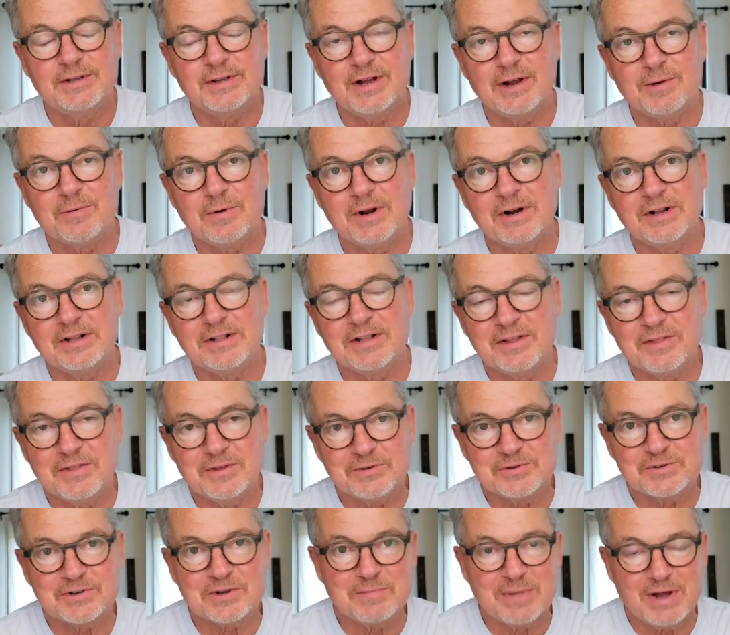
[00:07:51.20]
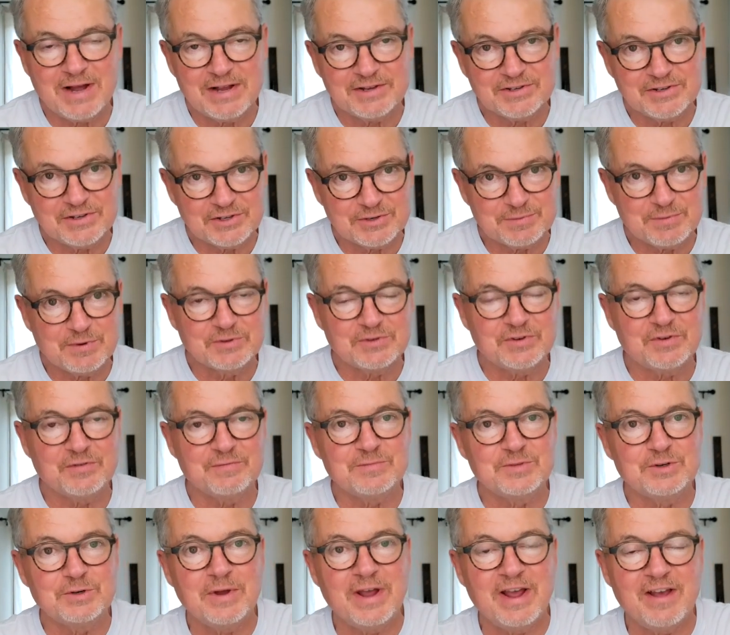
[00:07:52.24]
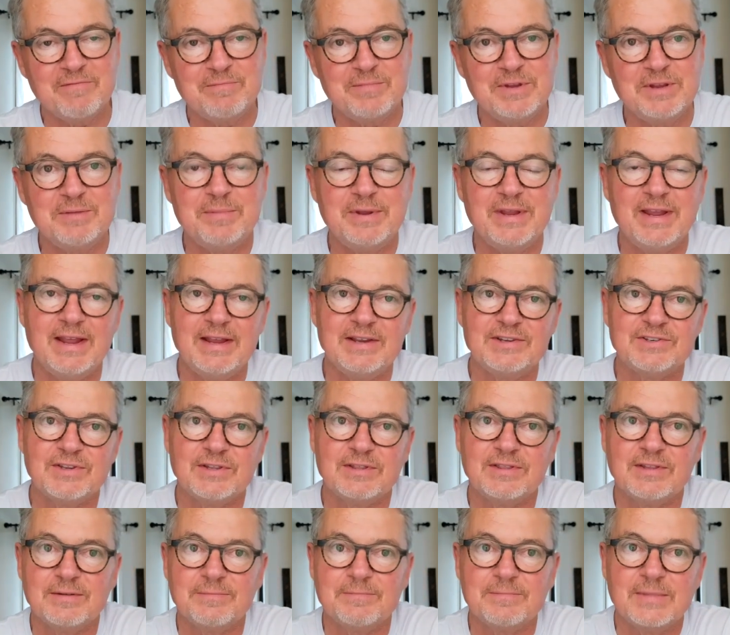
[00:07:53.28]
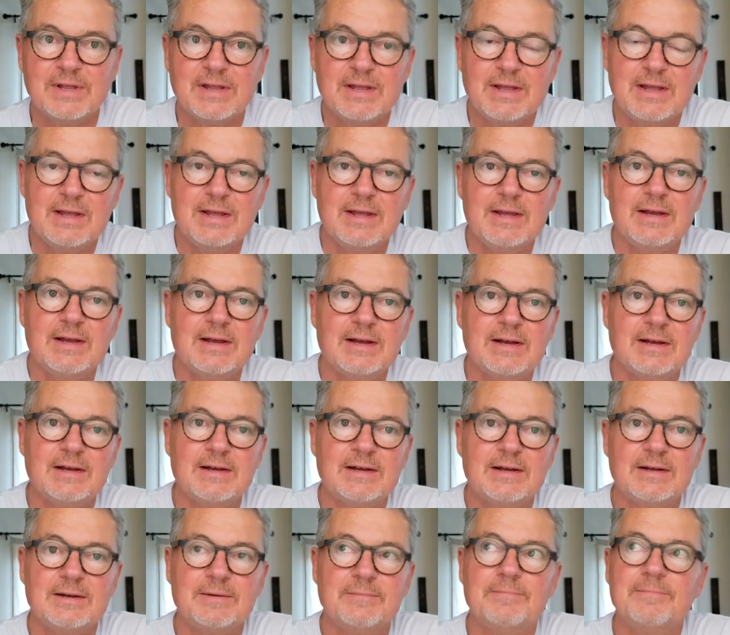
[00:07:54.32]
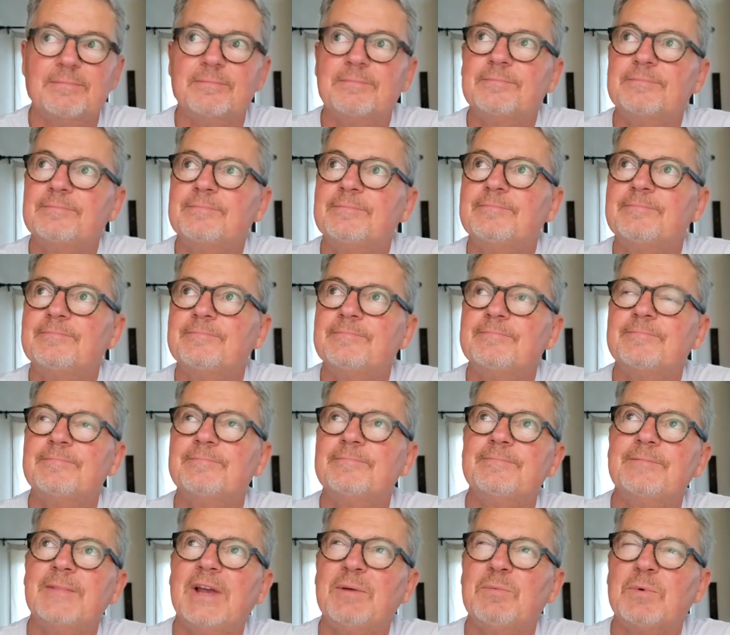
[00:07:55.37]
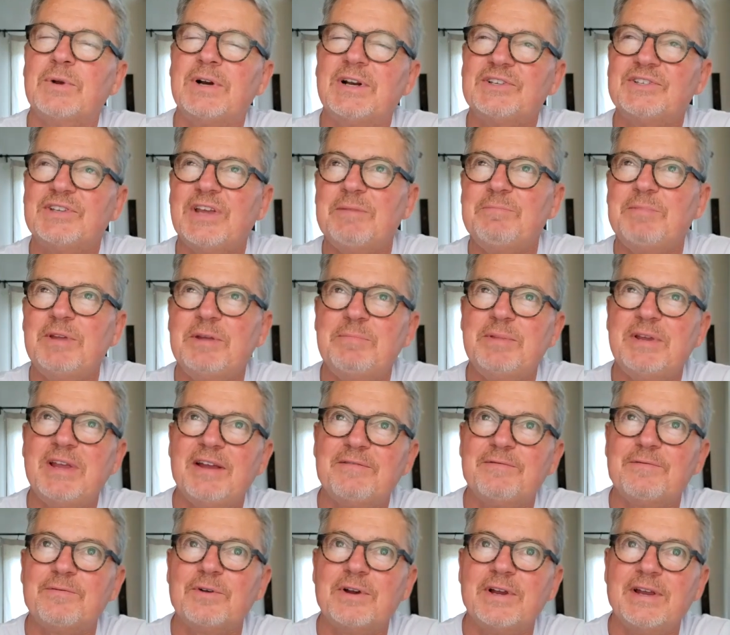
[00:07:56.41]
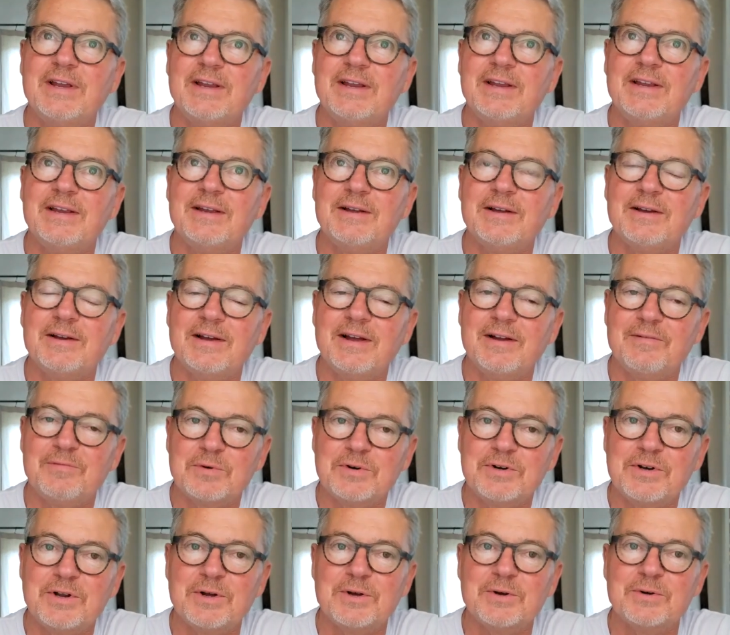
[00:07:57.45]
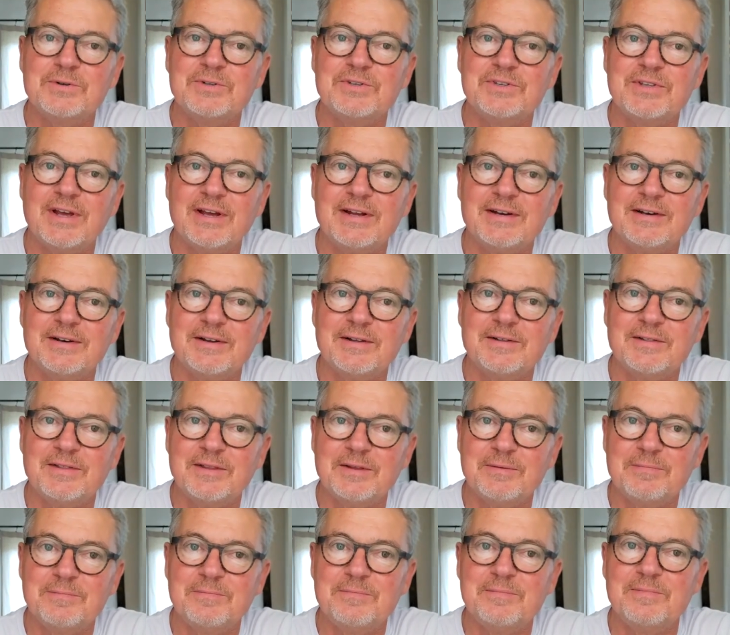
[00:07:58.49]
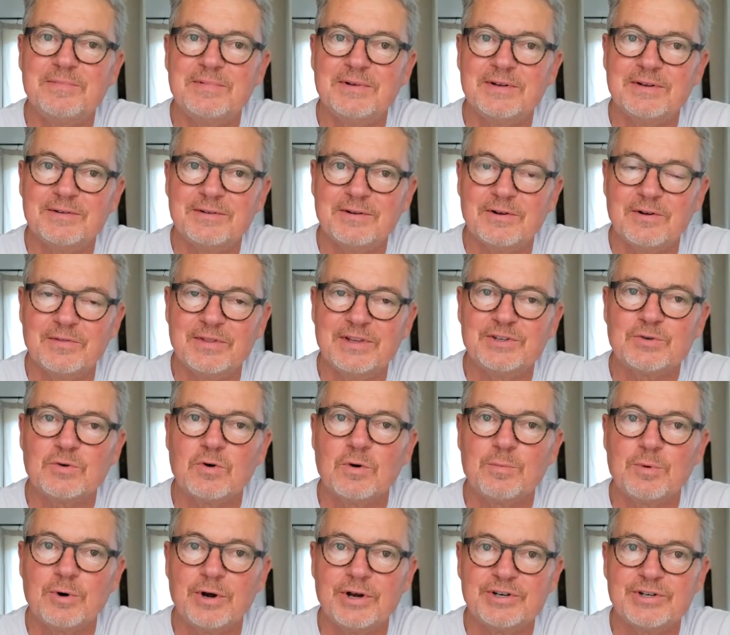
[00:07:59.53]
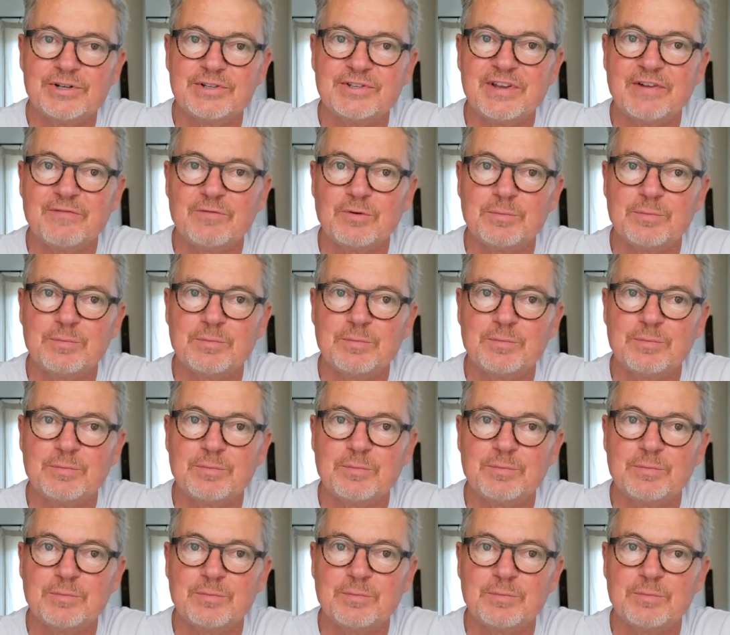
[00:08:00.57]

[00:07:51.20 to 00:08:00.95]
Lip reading: Ironically, those composites, most of them do have BPAs in them. And when I say BPA free, everyone knows that all these corporations have